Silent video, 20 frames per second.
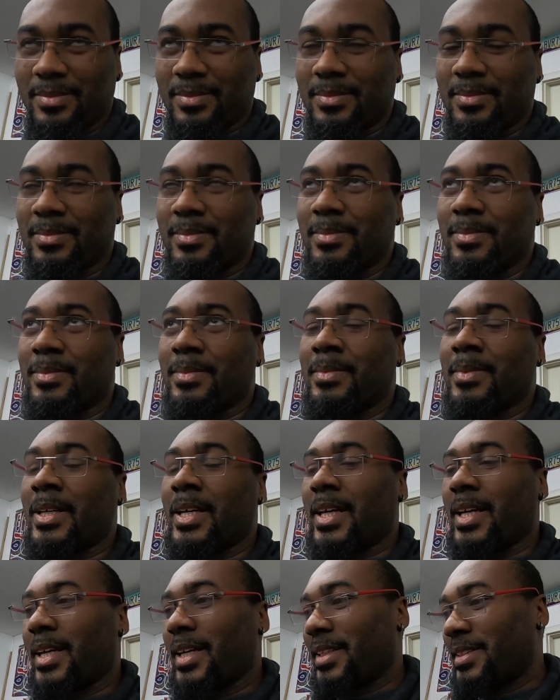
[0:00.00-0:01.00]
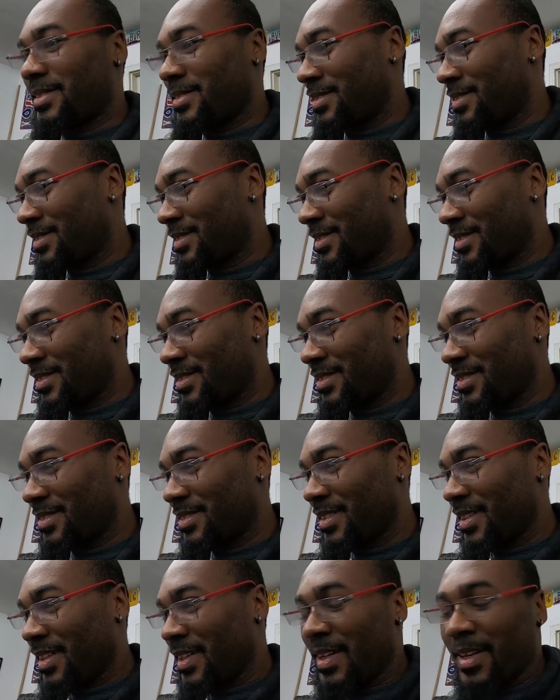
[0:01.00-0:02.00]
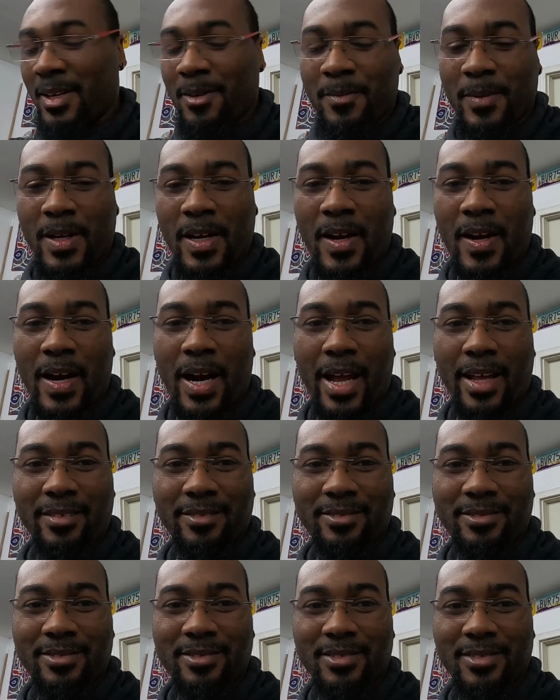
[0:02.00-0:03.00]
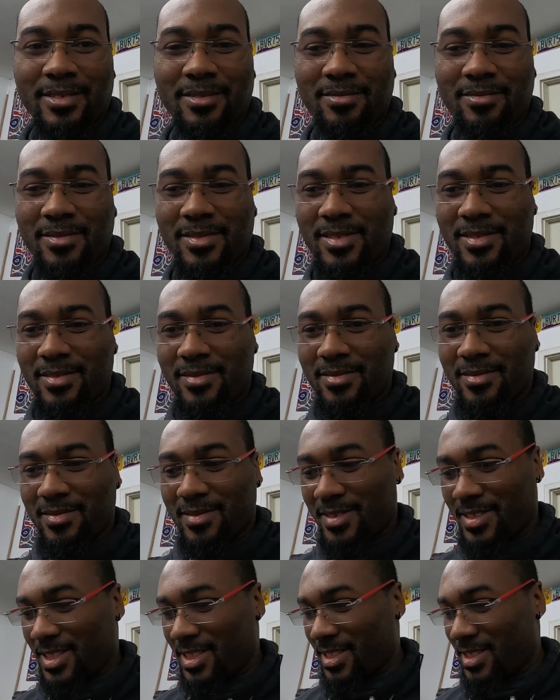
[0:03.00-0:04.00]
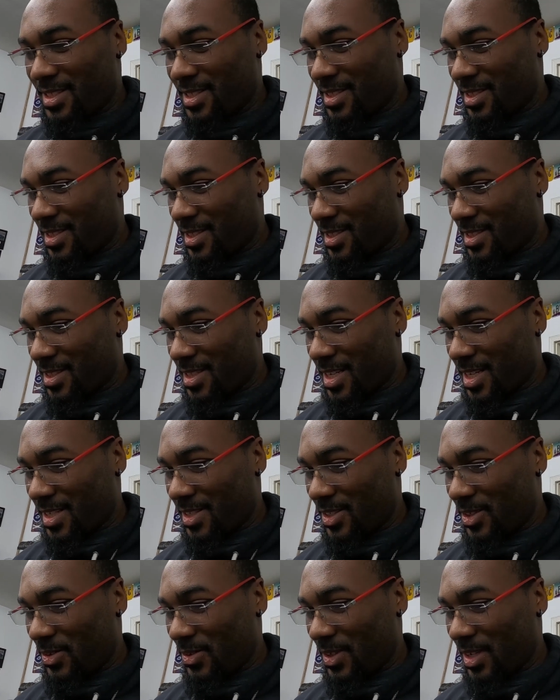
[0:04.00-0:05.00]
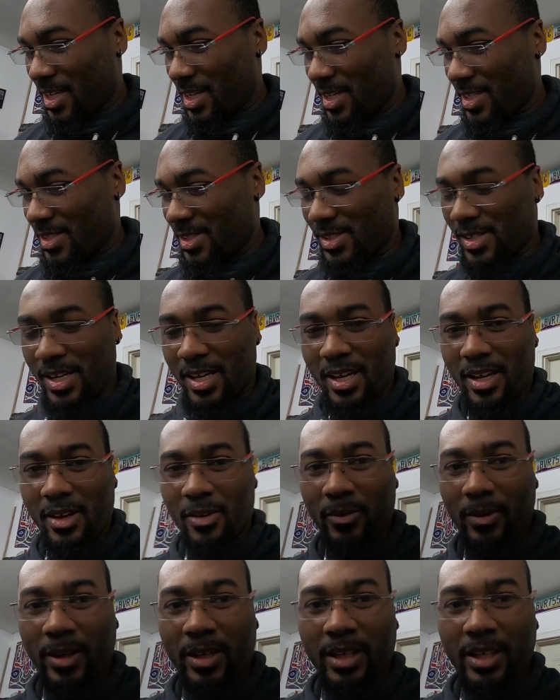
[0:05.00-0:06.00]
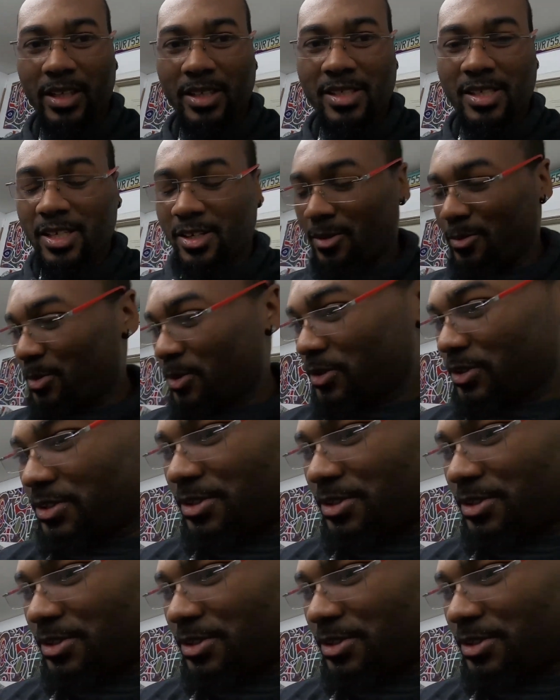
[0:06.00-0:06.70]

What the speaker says: Man. But all right, stay tuned, guys. We're gonna continue to pull